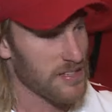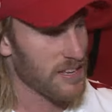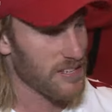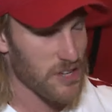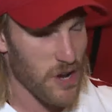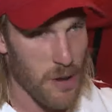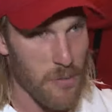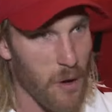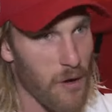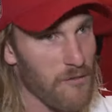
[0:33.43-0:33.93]
There's
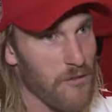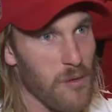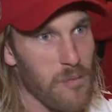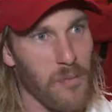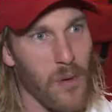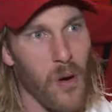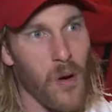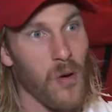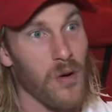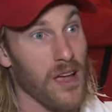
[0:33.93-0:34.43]
no more
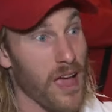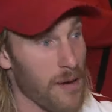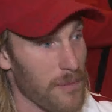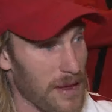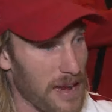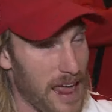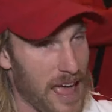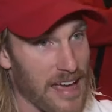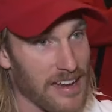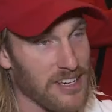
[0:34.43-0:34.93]
football. Come
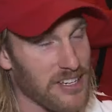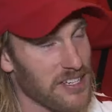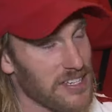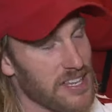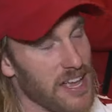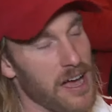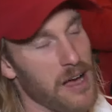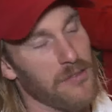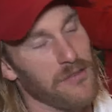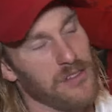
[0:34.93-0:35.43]
in, hand your
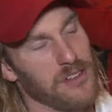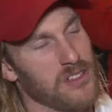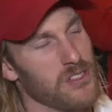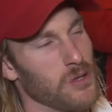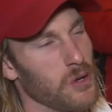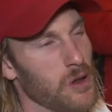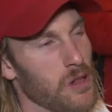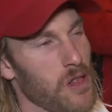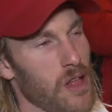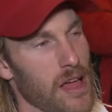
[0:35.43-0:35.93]
stuff. It's
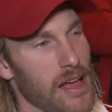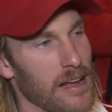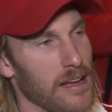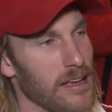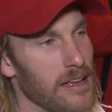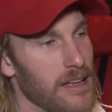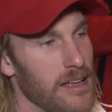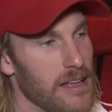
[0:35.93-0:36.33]
sort of like,